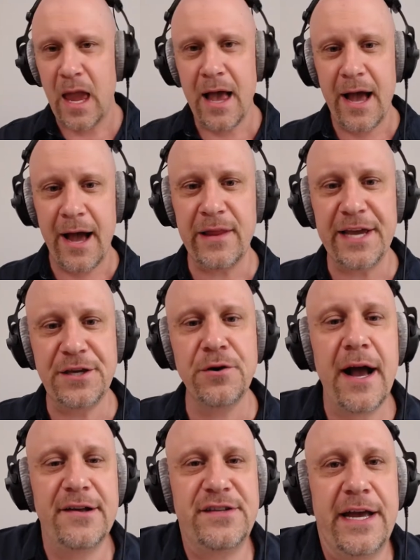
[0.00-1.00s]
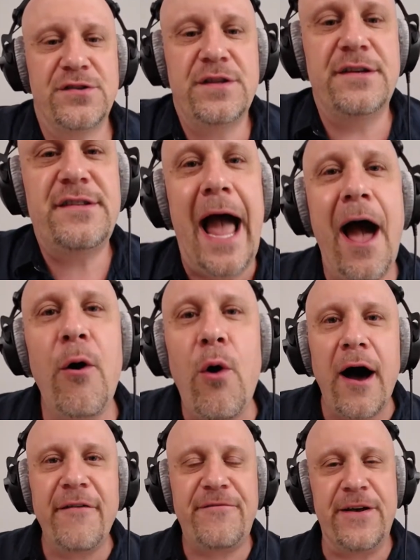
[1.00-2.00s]
I'll let you guys answer this. How
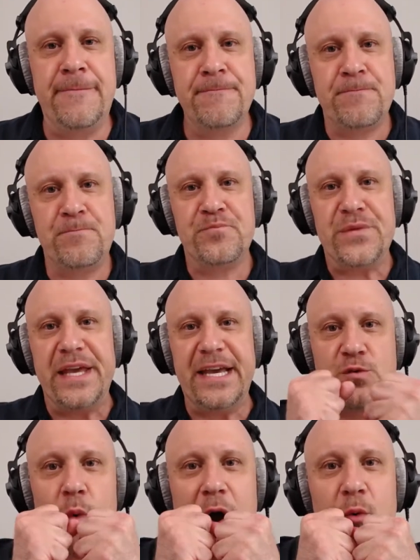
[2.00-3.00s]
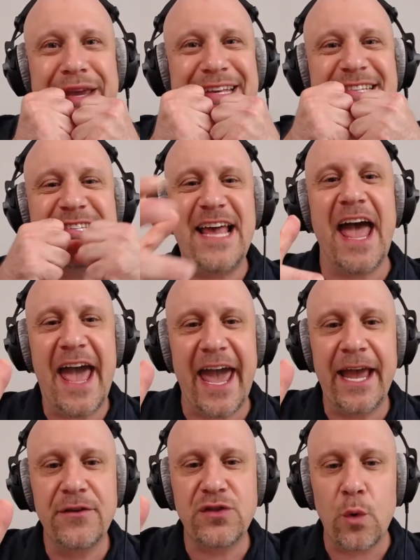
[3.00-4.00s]
often is what we
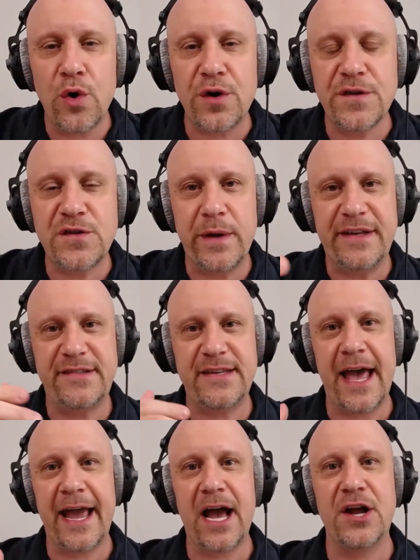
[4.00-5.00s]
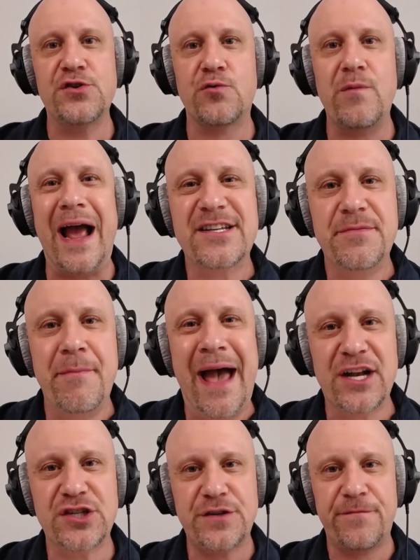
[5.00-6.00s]
say, the words we say, a direct
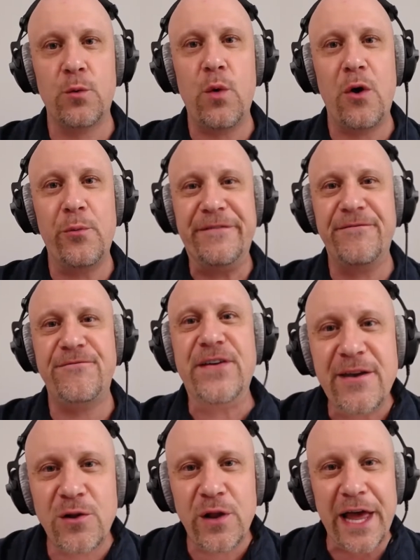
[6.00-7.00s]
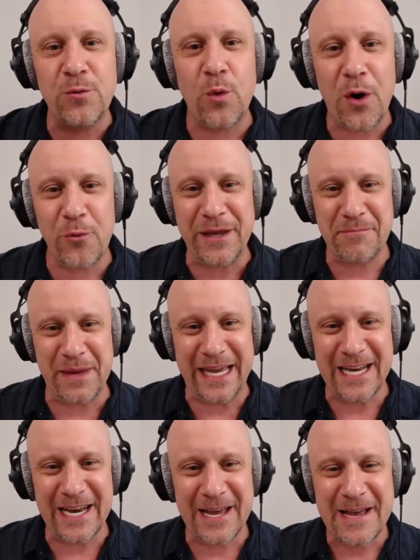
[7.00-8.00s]
match for what we feel and what we
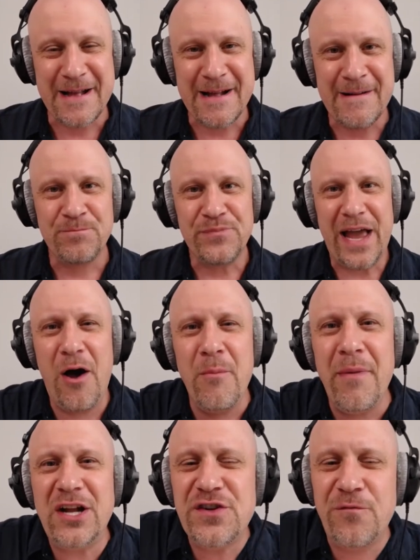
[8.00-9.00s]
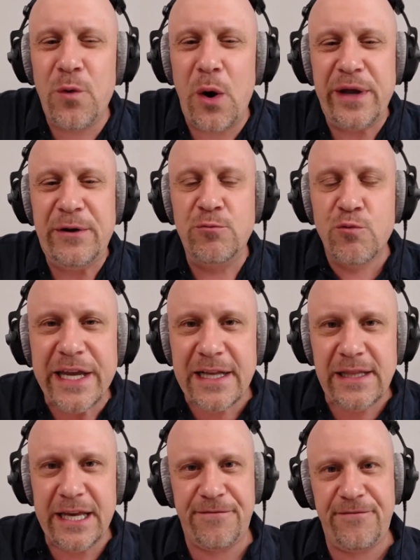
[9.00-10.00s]
mean? How much of what we
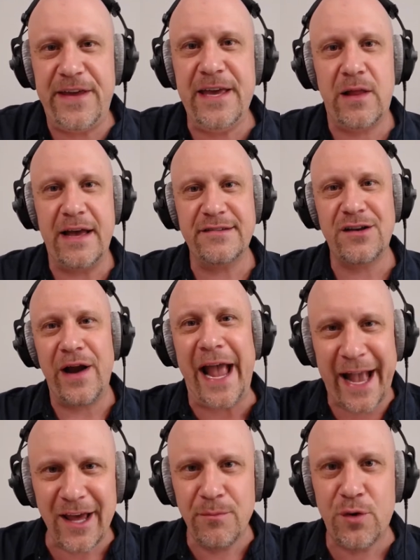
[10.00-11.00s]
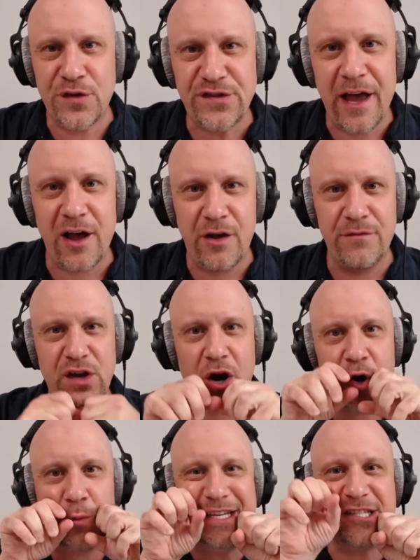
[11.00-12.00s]
really feel as our animal selves are
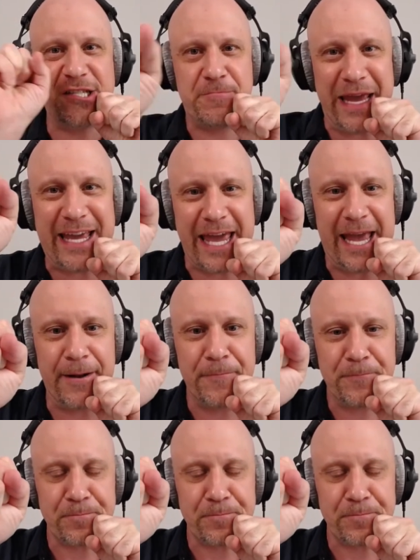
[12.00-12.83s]
we speaking?